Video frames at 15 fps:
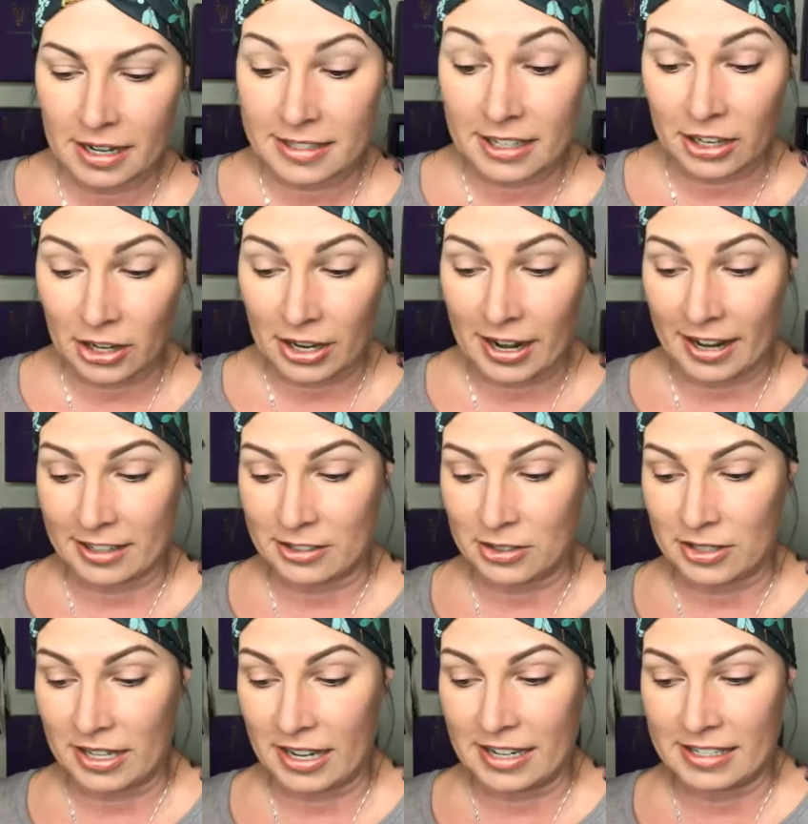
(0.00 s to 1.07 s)
it's a good
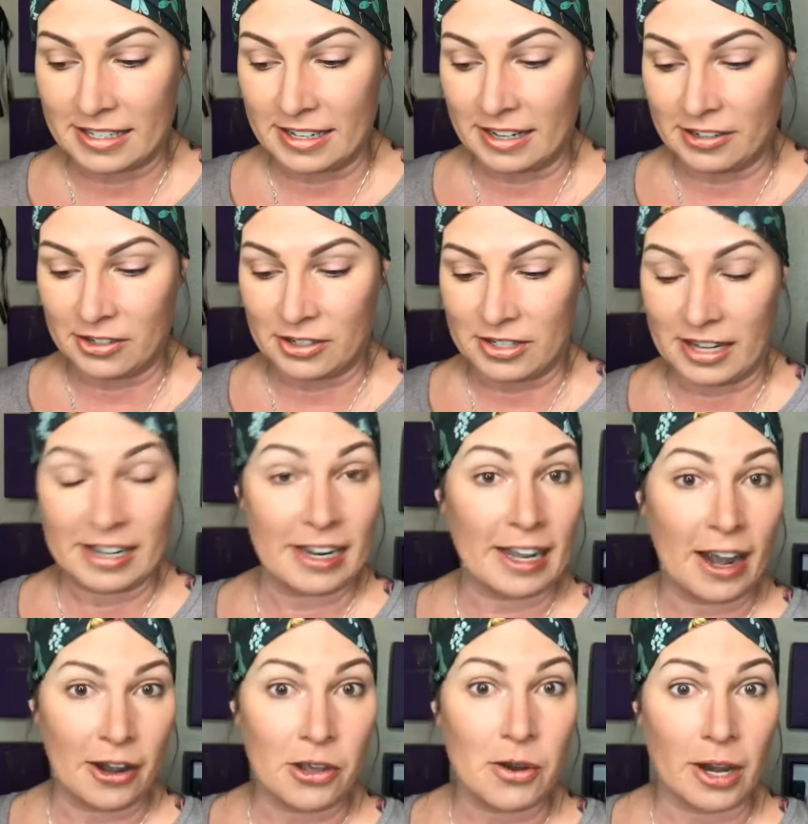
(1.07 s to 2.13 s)
exercise in understanding
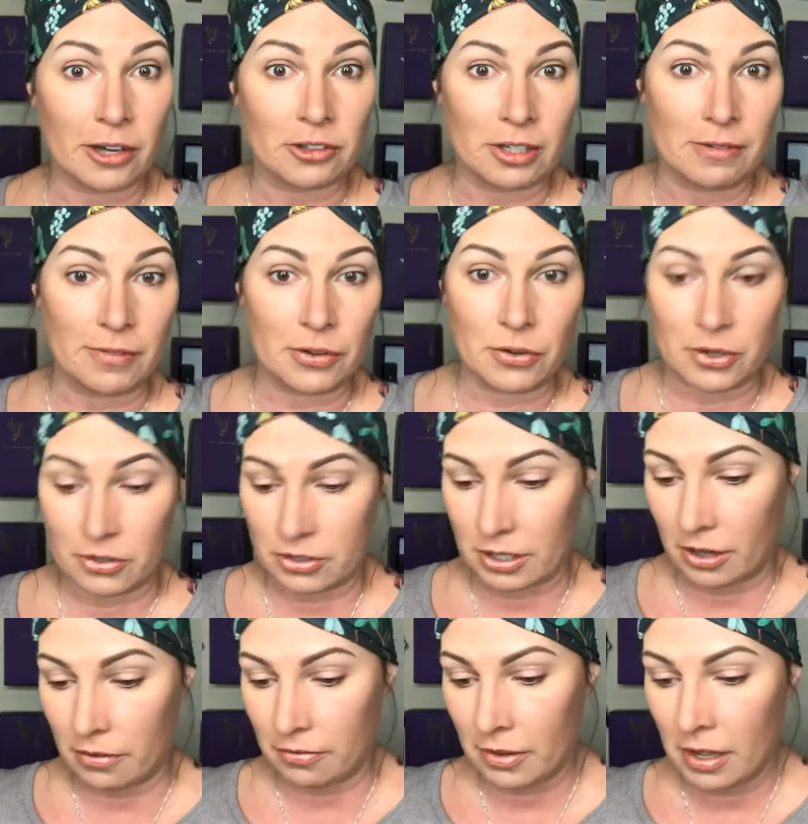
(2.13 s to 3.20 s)
how you actually view
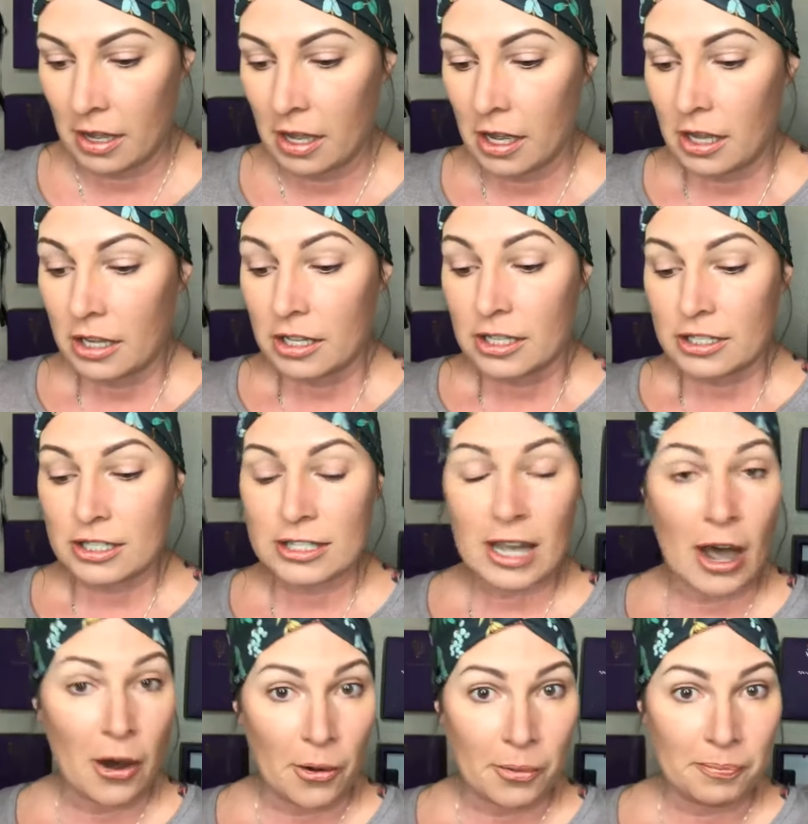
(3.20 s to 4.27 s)
yourself.
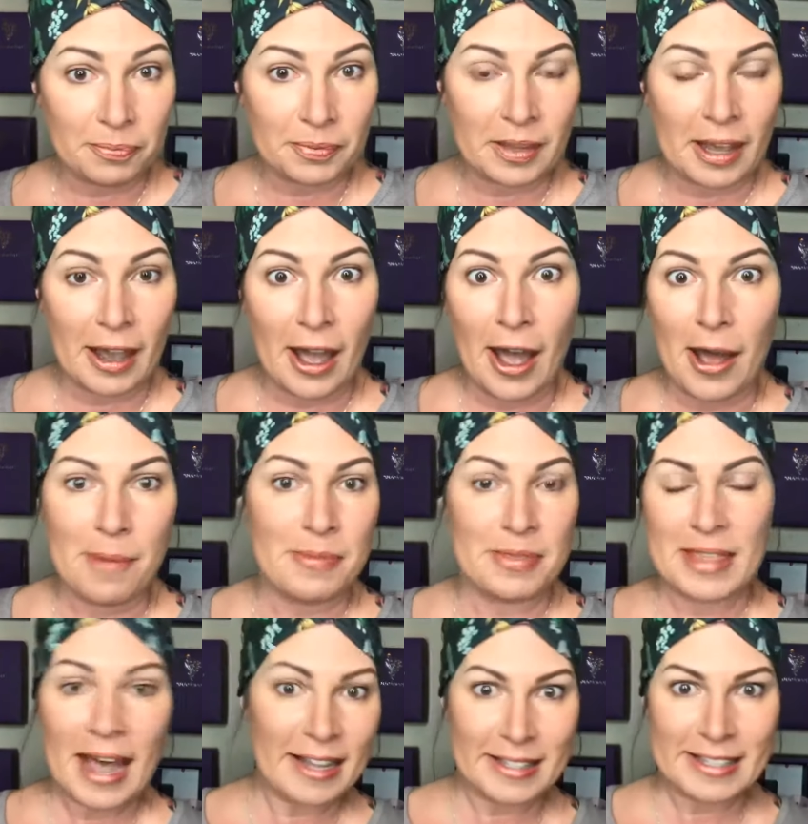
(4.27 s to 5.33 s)
So that